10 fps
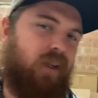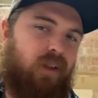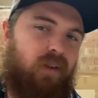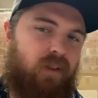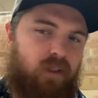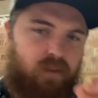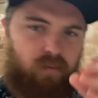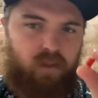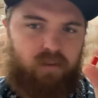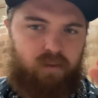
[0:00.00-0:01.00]
on as
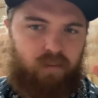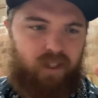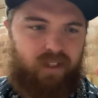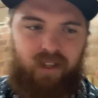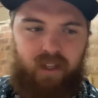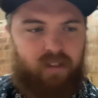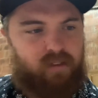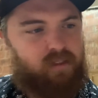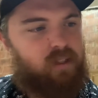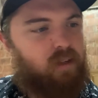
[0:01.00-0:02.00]
well, something in
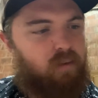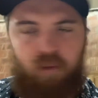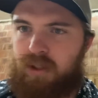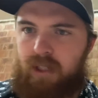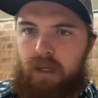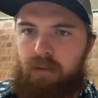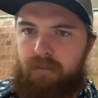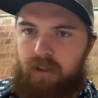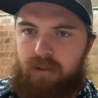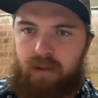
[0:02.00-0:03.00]
this, which came
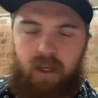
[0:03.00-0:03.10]
off the toy.